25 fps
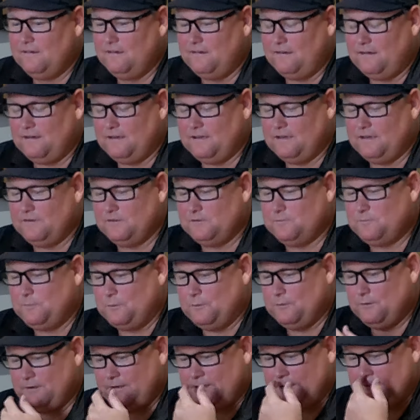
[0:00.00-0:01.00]
I was
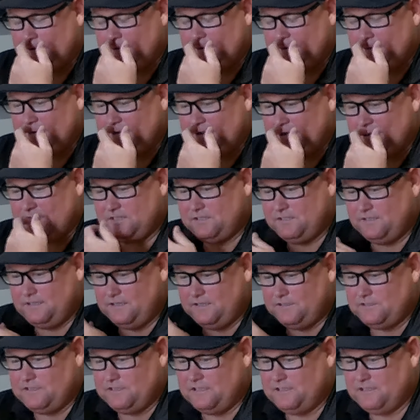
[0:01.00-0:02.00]
born here actually
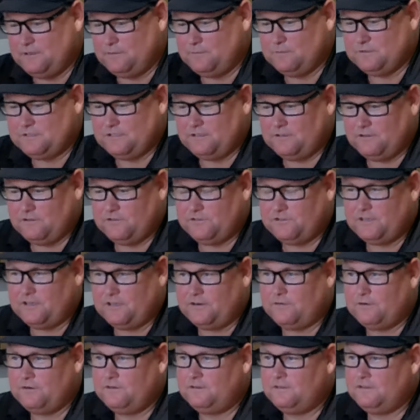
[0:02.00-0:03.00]
at St. Thomas Elgin
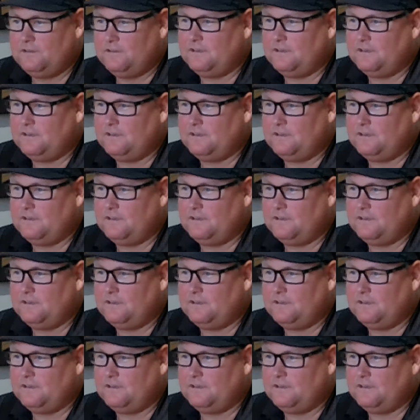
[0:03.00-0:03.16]
General.